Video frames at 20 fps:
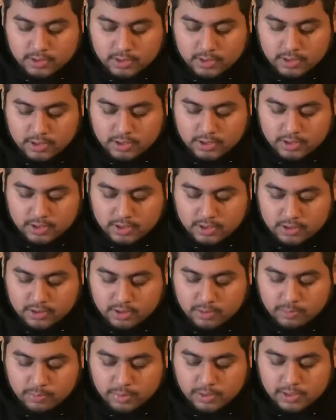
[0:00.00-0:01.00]
He's just
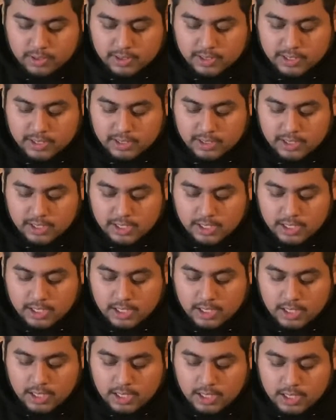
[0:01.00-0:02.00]
completely
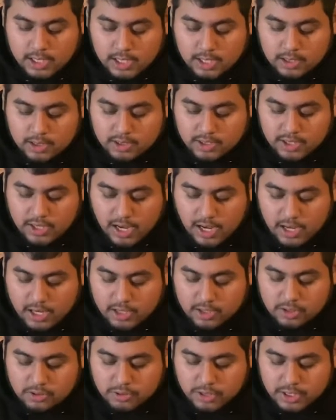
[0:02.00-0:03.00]

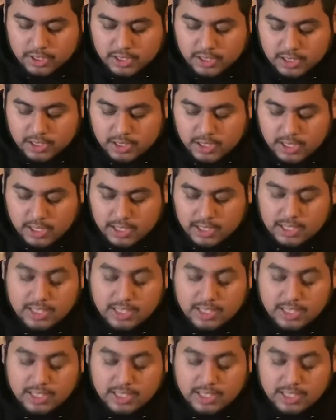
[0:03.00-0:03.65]
dehydrated. He